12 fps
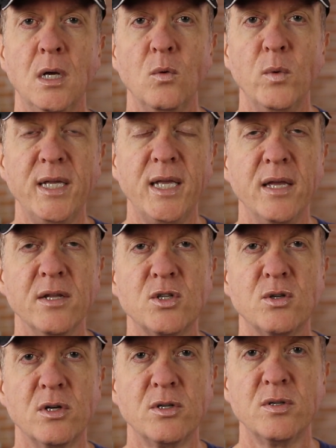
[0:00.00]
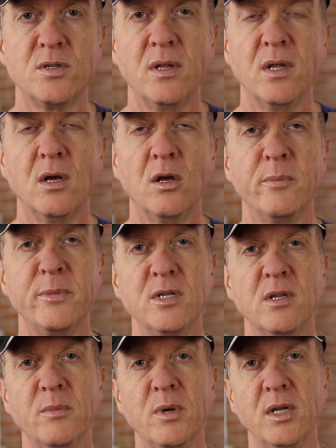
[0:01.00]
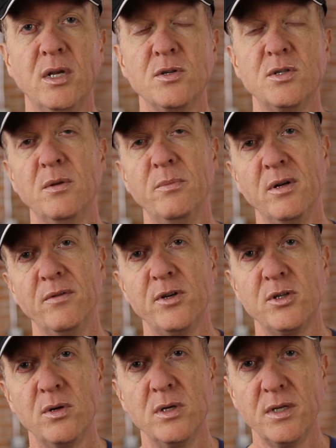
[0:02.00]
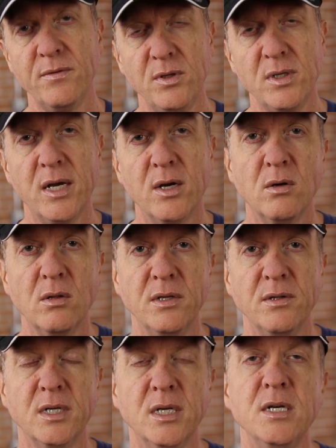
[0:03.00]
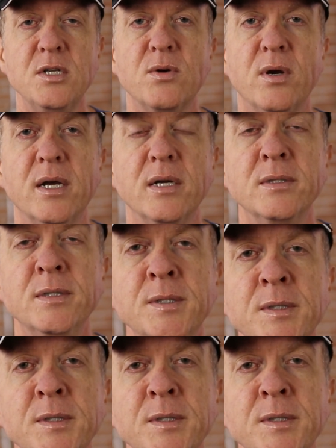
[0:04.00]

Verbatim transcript: We can structure it so that 100% of the money goes to the beneficiaries if you die early in the contract.